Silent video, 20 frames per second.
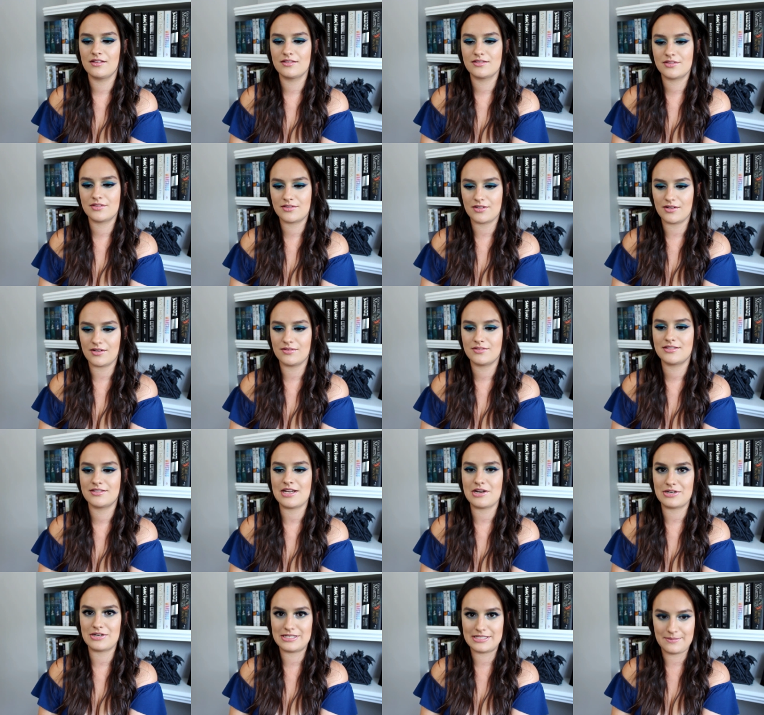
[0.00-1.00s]
so
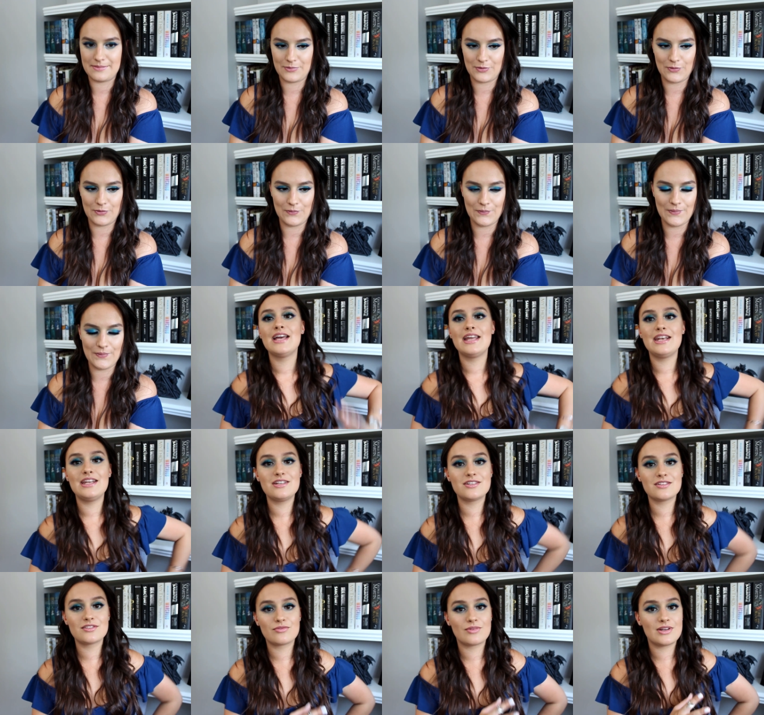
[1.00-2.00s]
stereotypical. And it
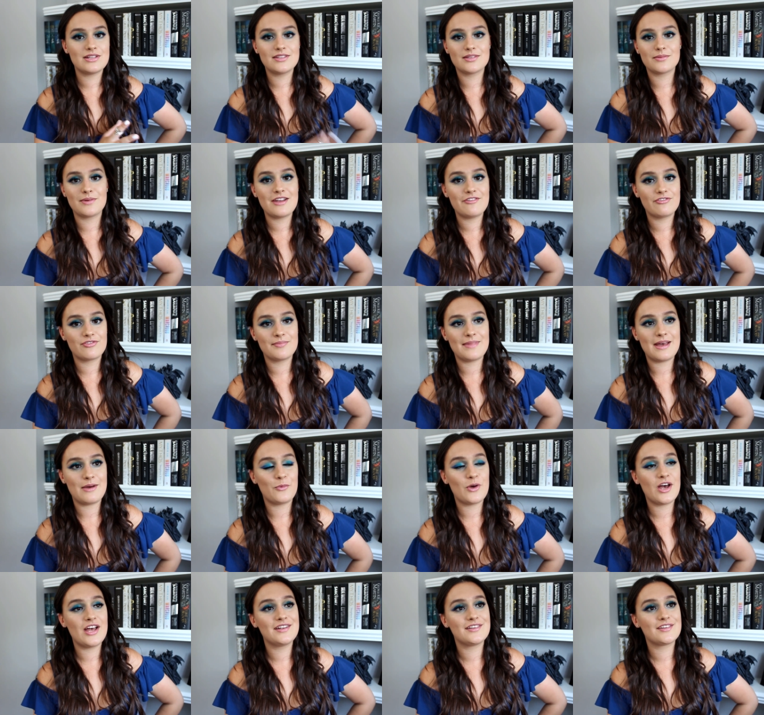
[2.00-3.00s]
just runs away from that
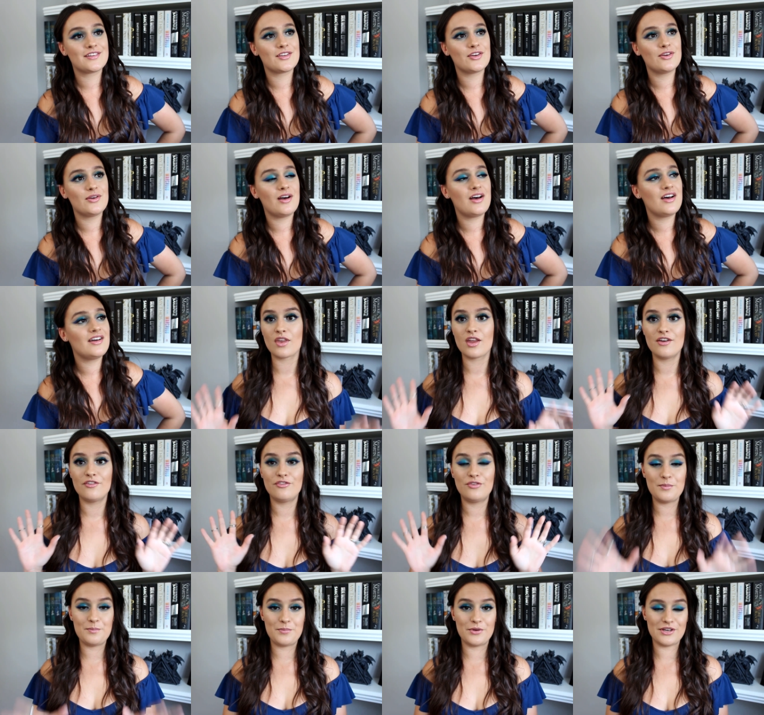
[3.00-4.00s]
word so hard.
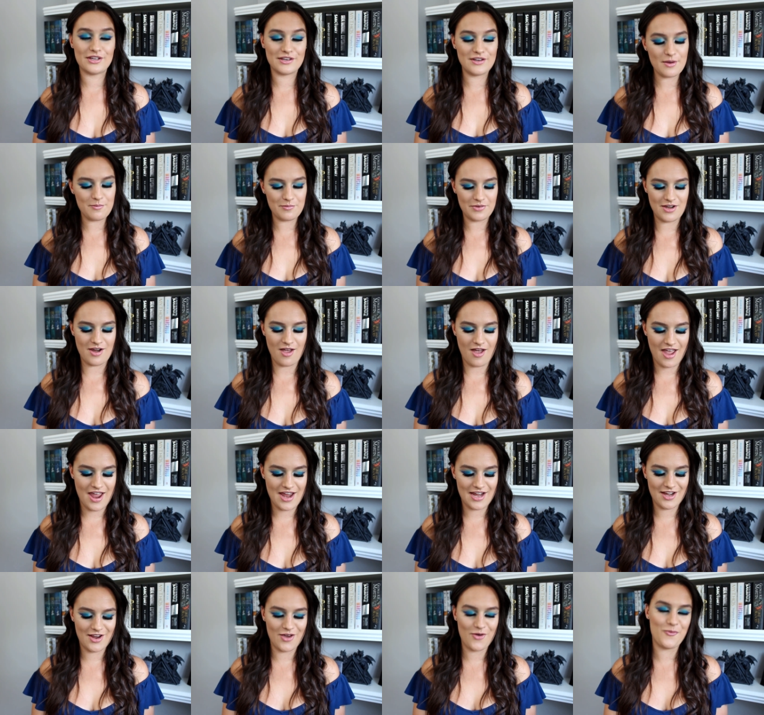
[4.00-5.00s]
For book number
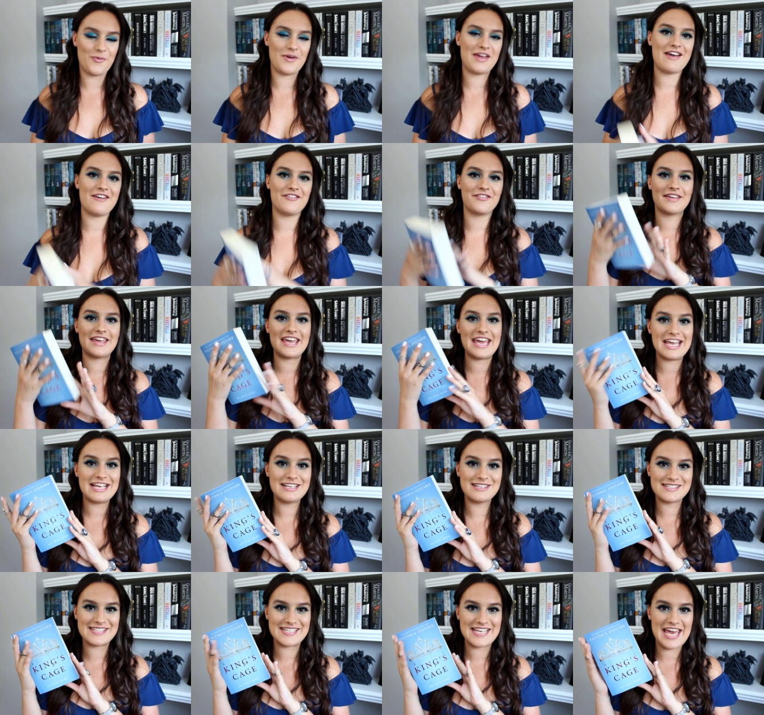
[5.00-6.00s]
9, we have
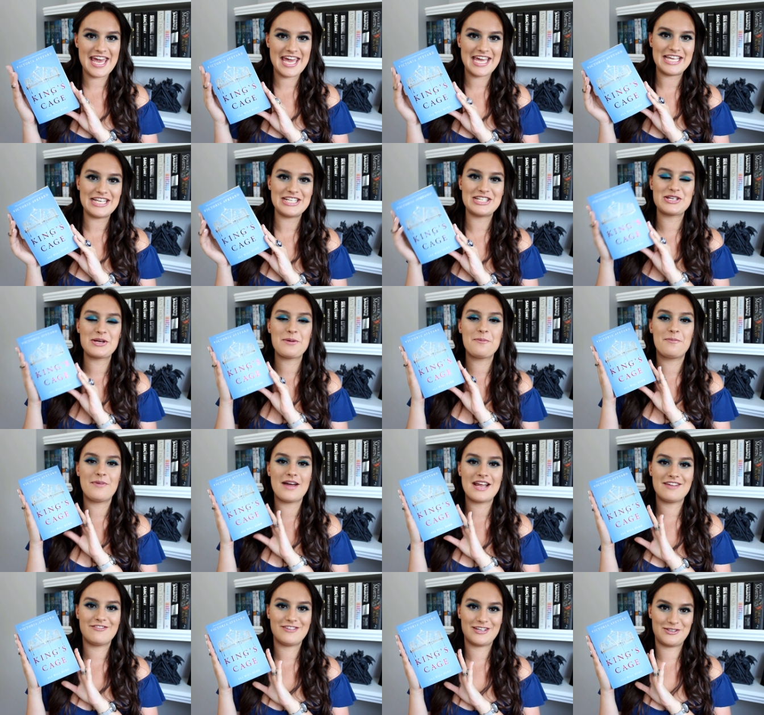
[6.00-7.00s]
King's Cage
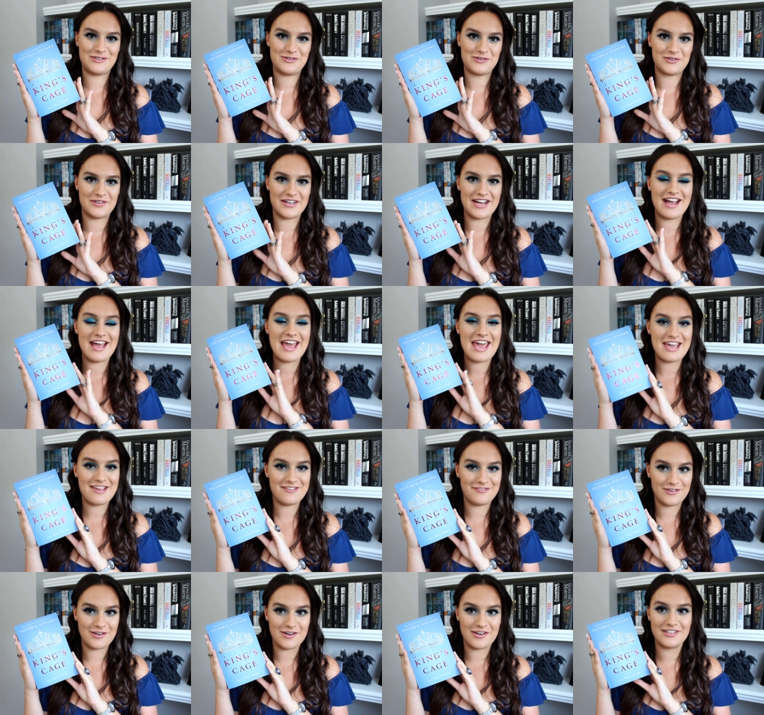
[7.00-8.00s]
by Victoria
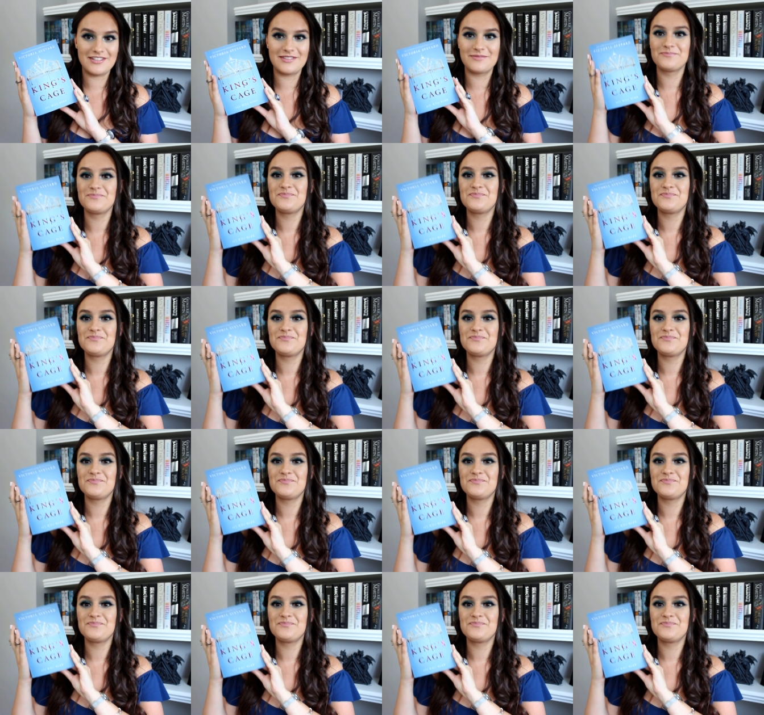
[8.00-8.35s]
Aveyard.